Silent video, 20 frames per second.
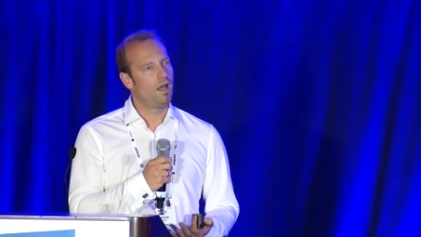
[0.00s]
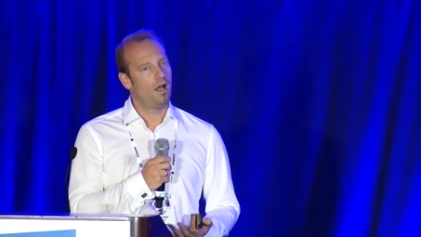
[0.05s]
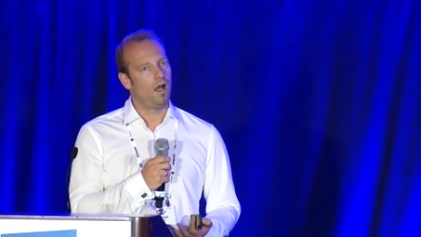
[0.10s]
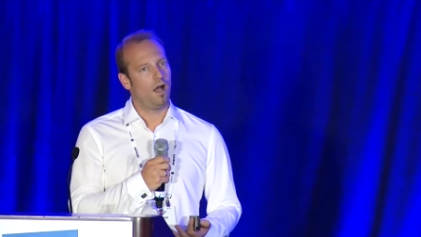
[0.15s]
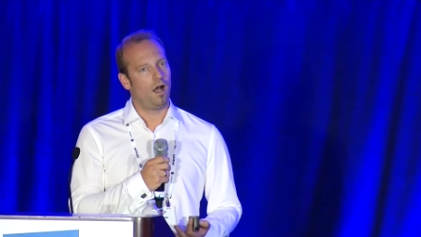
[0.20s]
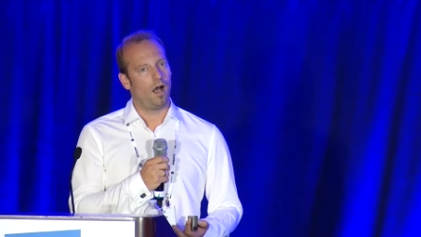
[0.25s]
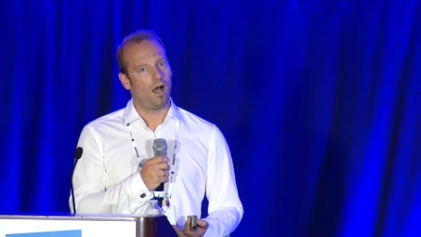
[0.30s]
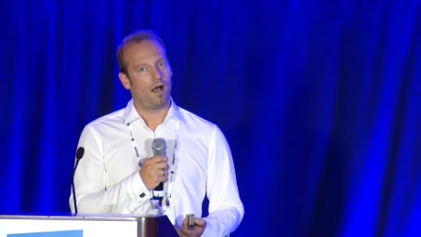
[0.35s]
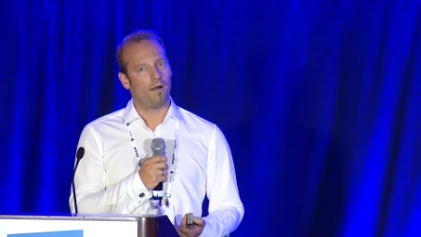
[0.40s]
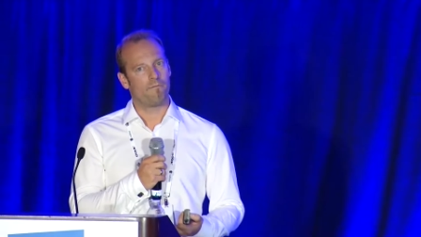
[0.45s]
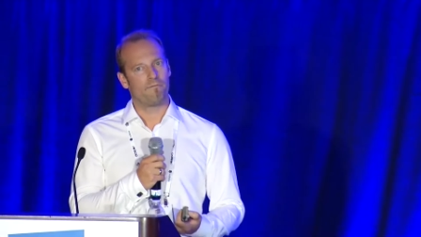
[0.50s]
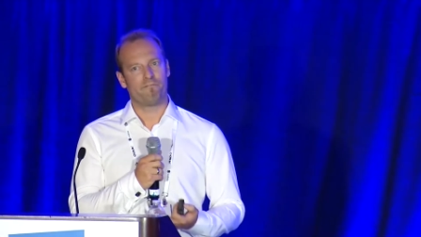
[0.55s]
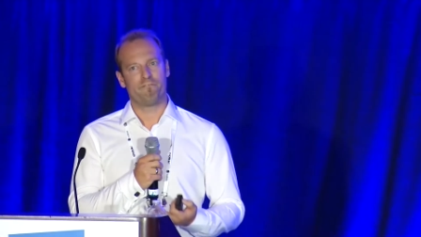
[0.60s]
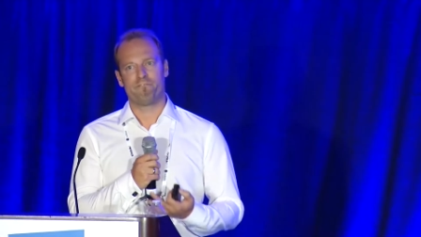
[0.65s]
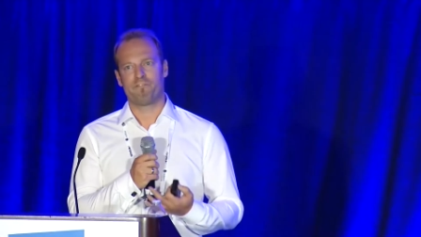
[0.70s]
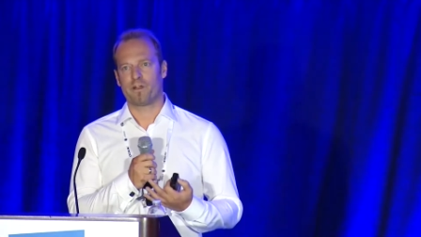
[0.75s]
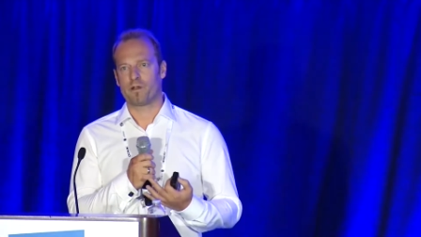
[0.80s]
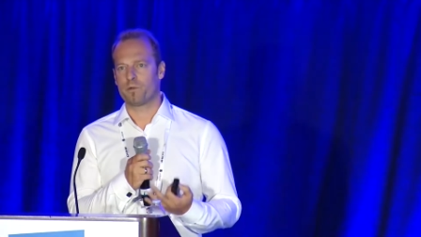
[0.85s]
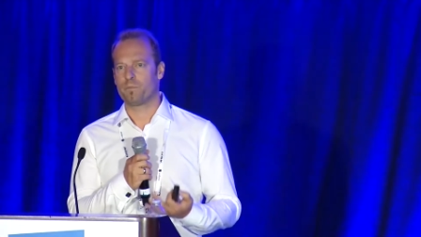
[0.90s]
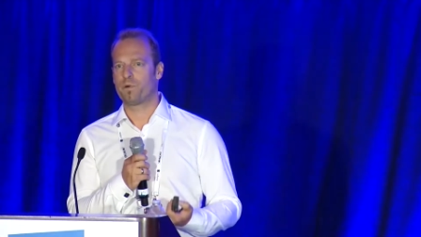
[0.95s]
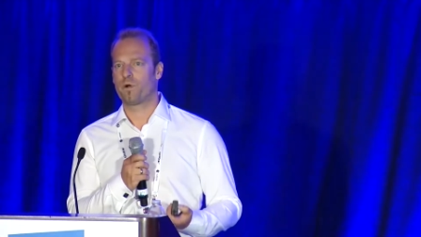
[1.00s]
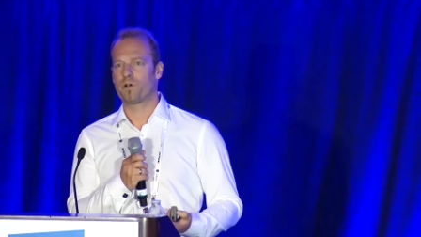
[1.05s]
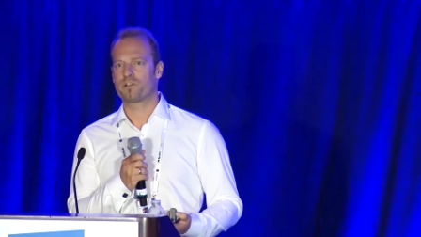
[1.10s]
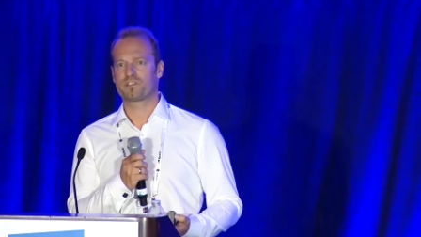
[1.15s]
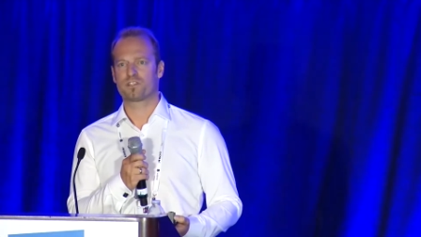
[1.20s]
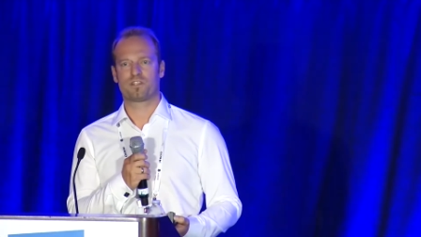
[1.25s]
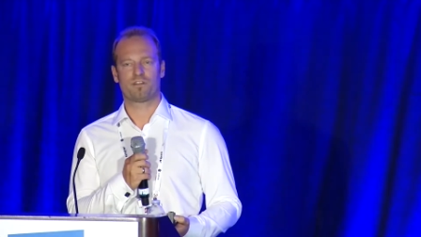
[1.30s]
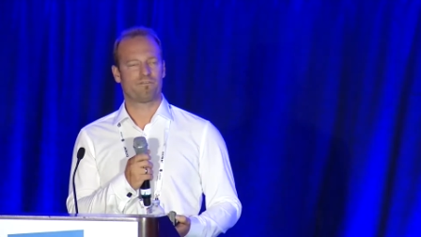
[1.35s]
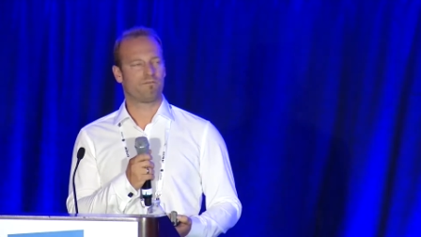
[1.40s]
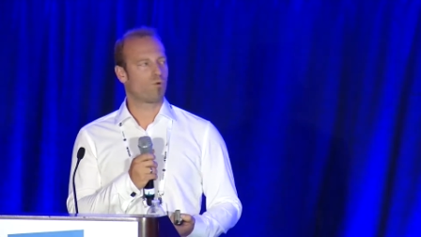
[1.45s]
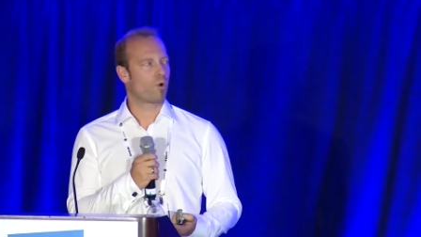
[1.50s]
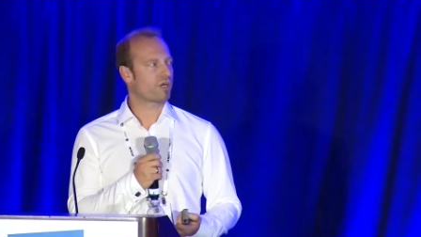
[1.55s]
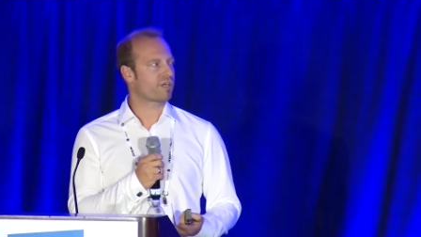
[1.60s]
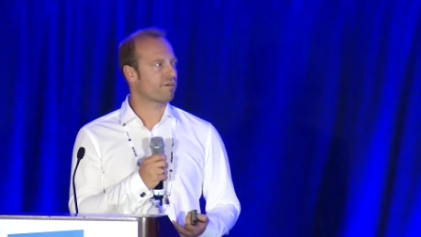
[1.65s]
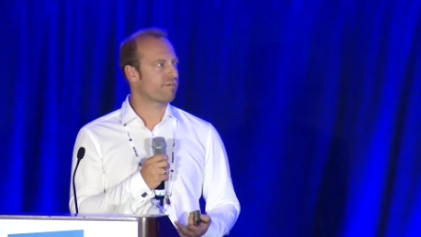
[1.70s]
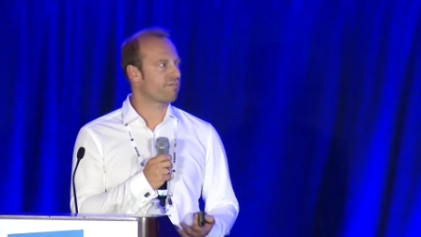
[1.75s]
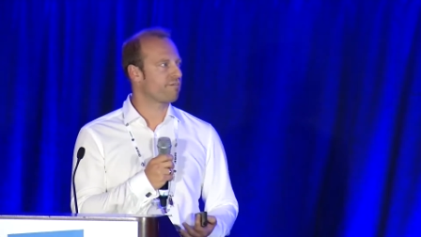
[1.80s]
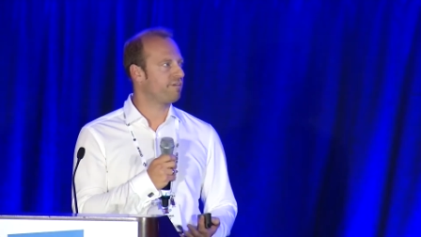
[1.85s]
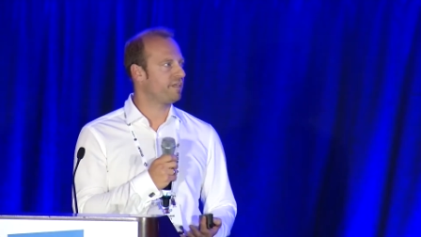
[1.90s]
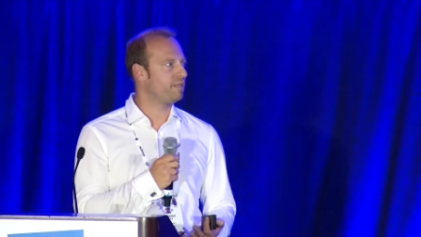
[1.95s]
um, very positive
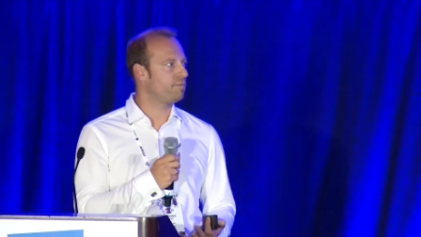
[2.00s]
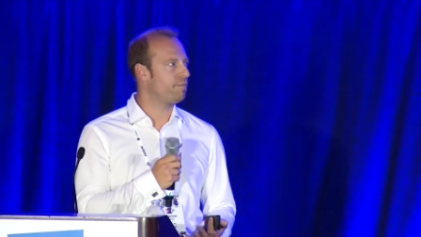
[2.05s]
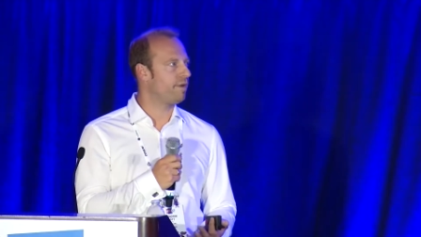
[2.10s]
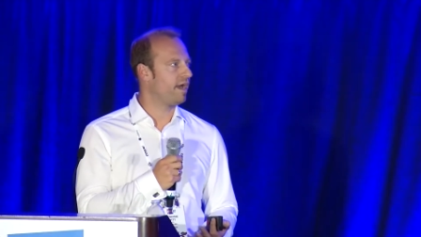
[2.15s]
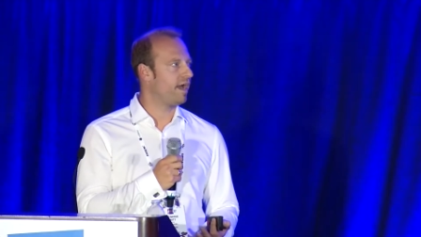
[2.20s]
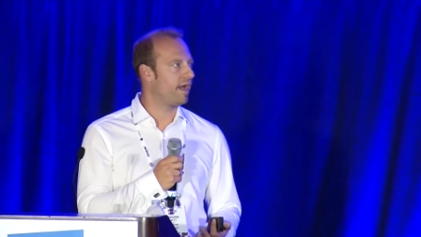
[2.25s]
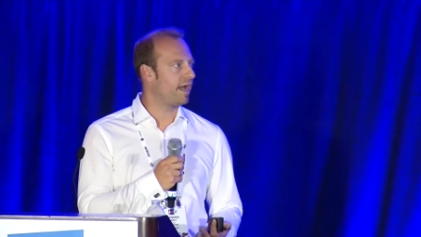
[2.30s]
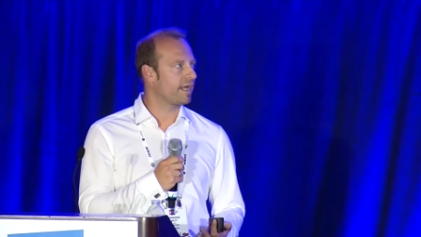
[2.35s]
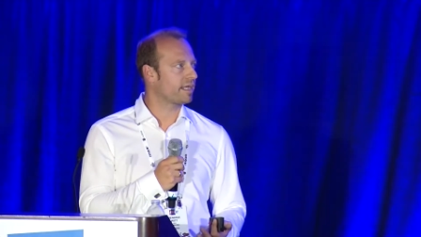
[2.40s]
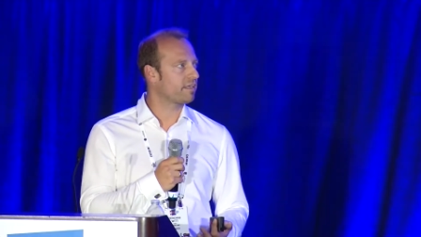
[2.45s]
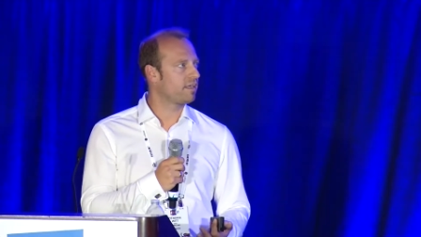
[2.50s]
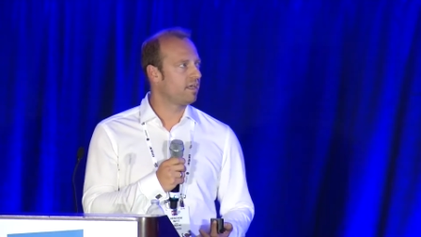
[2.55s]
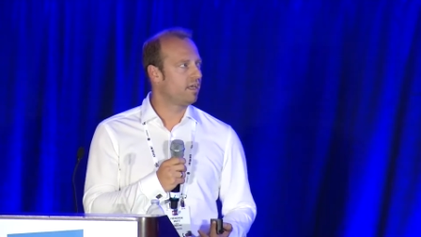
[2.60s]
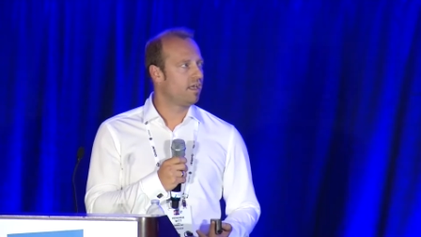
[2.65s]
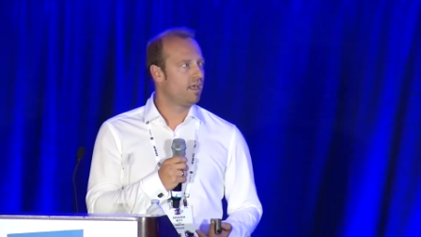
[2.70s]
worker feedback.